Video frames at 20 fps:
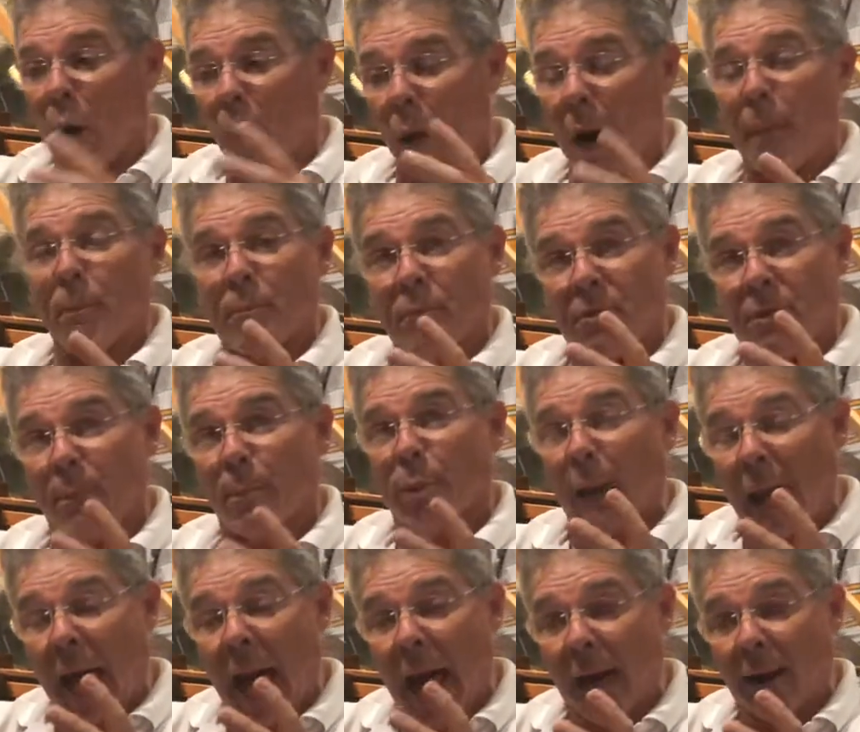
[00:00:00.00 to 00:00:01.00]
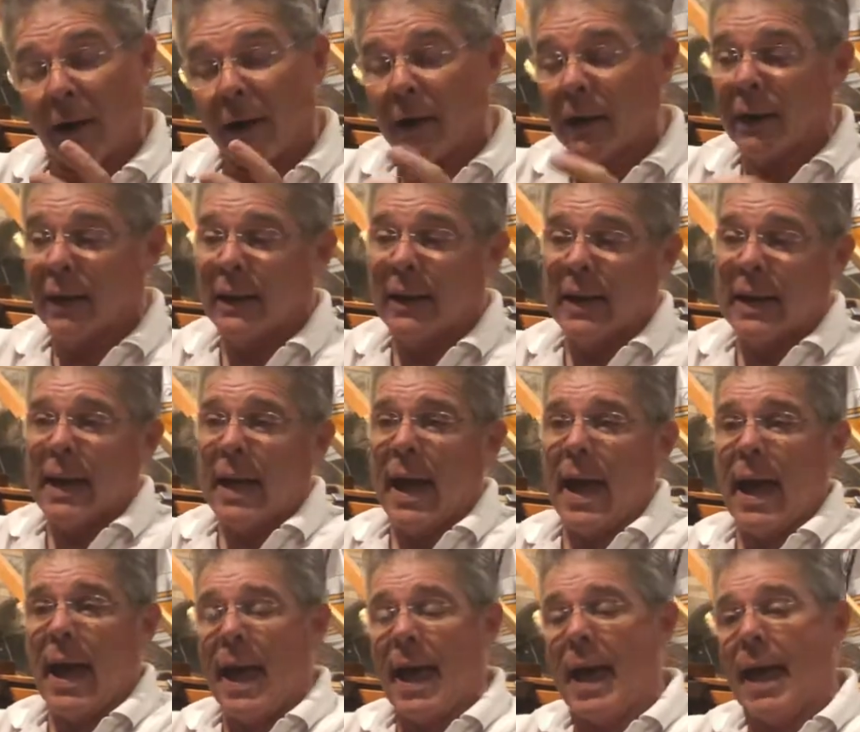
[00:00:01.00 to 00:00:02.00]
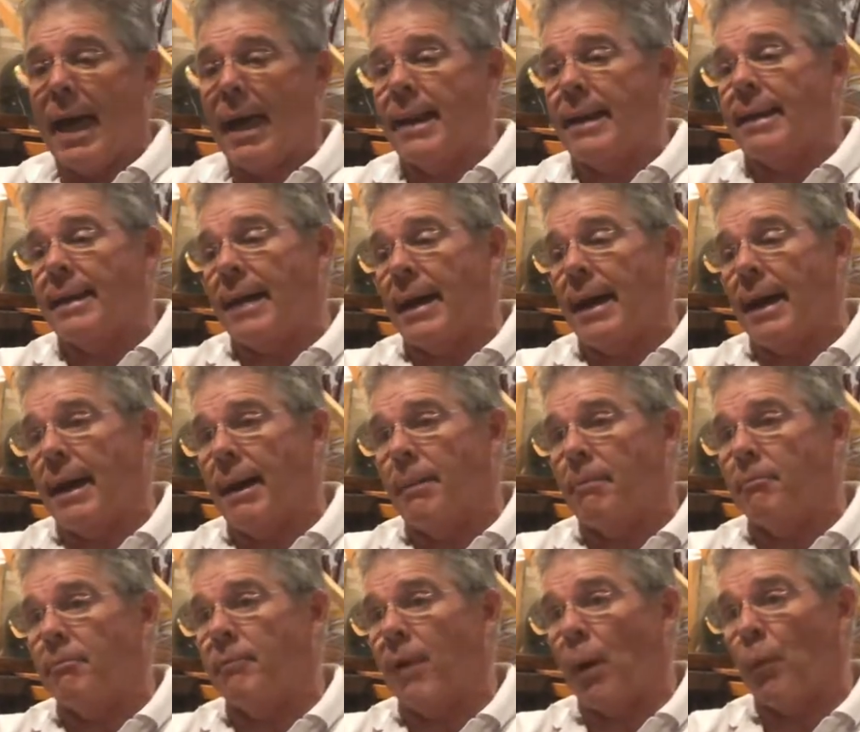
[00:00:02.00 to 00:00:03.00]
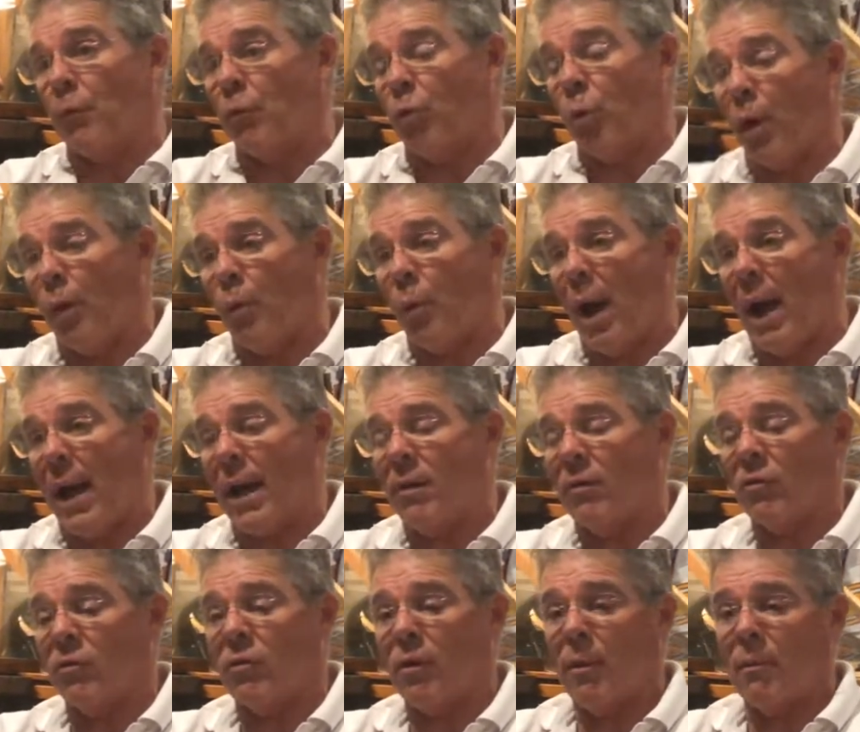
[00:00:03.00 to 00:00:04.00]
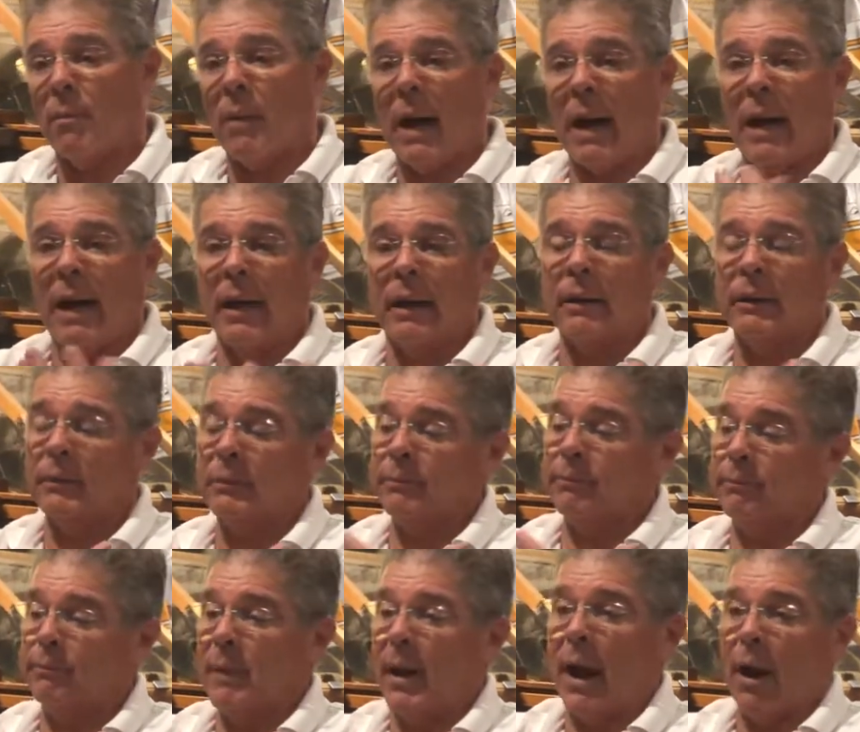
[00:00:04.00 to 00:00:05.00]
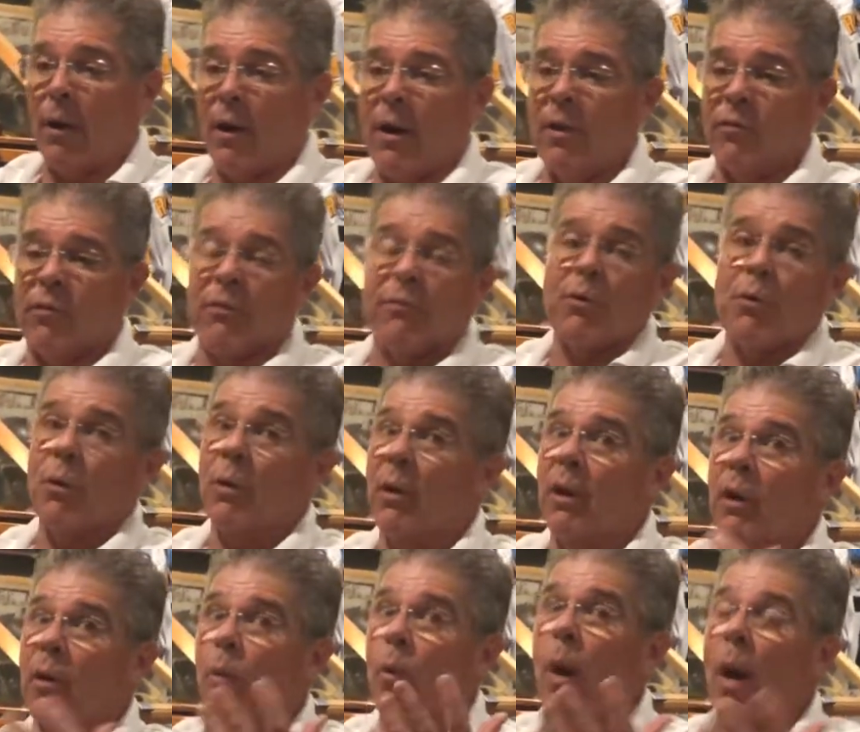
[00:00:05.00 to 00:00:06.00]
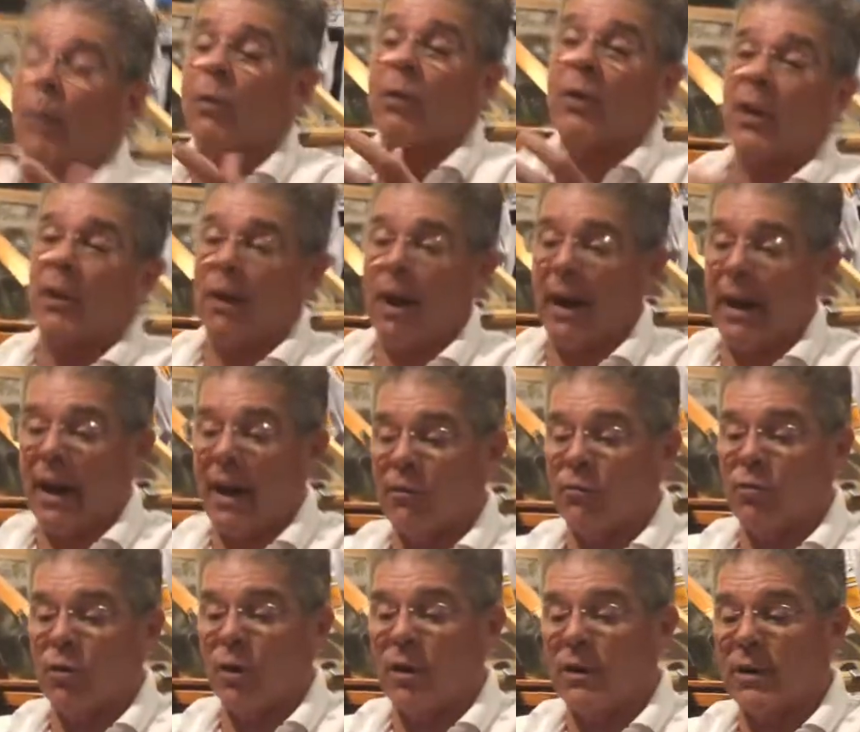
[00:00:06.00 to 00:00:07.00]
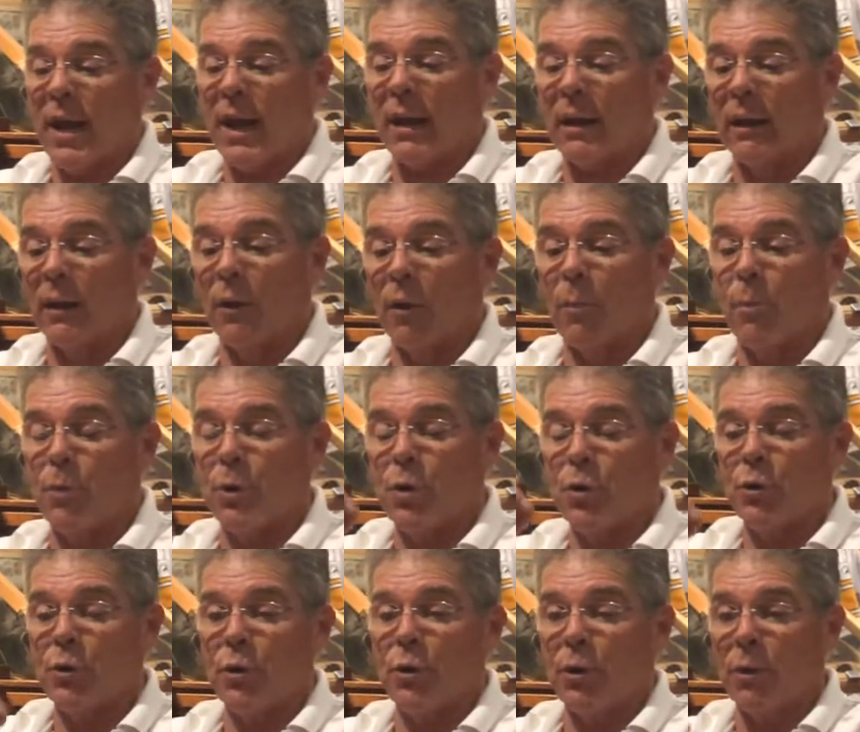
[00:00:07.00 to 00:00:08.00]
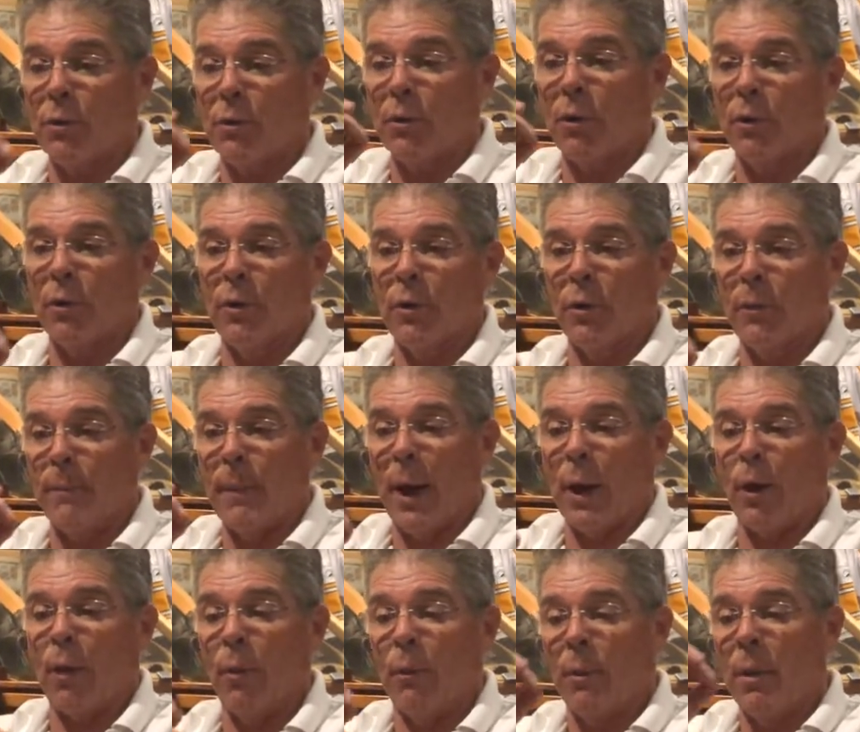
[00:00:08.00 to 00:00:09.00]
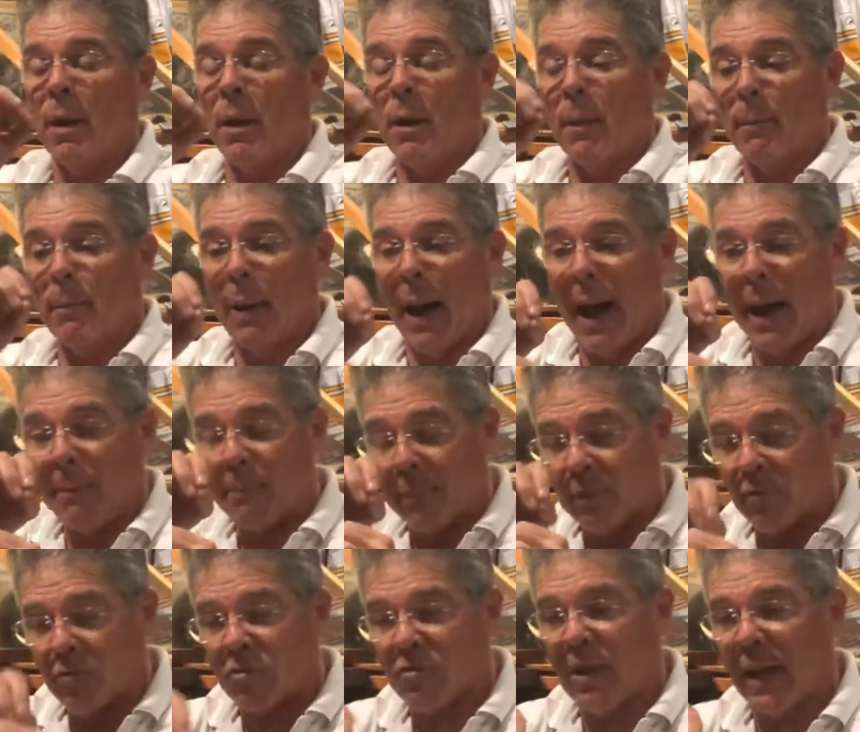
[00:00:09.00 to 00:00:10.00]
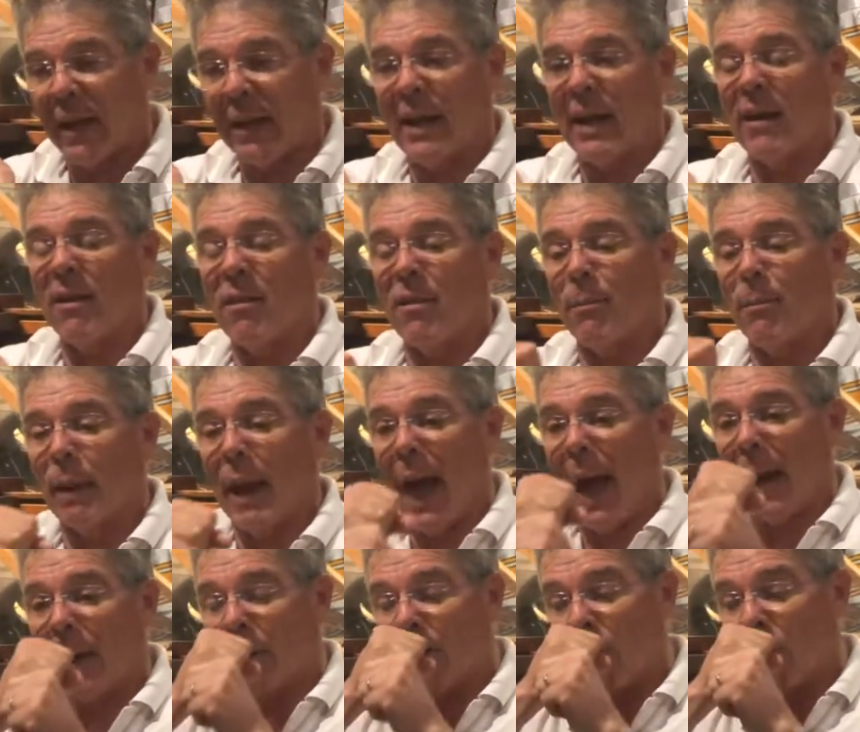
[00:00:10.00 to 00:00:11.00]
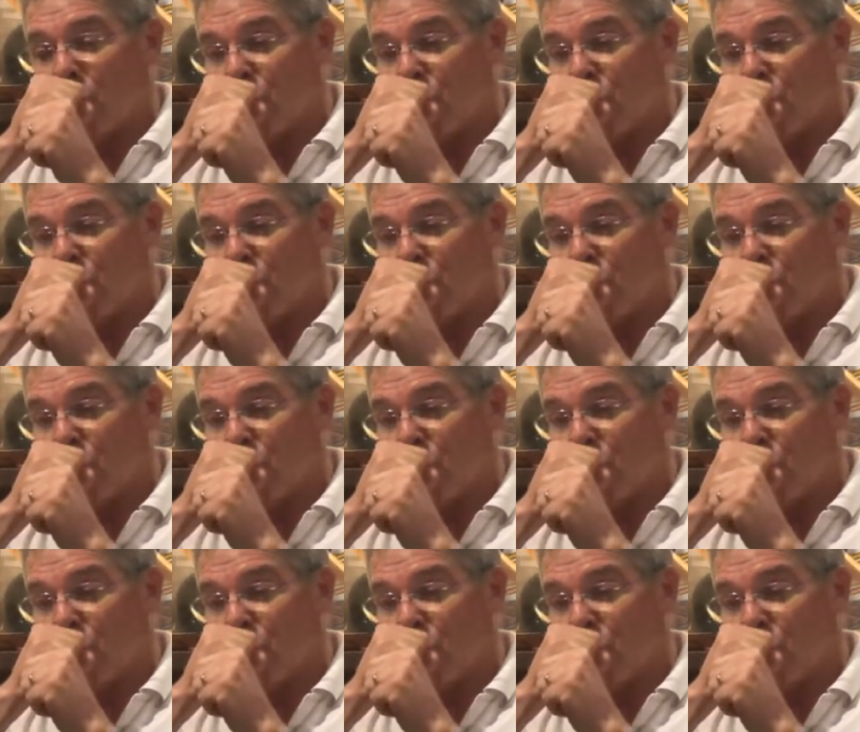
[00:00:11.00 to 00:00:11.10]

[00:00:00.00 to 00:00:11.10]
up the bladder. And that was one way. Some areas, if you were a little wealthier, I guess, you could take a little pewter or metal pipe and stick it into the bladder, and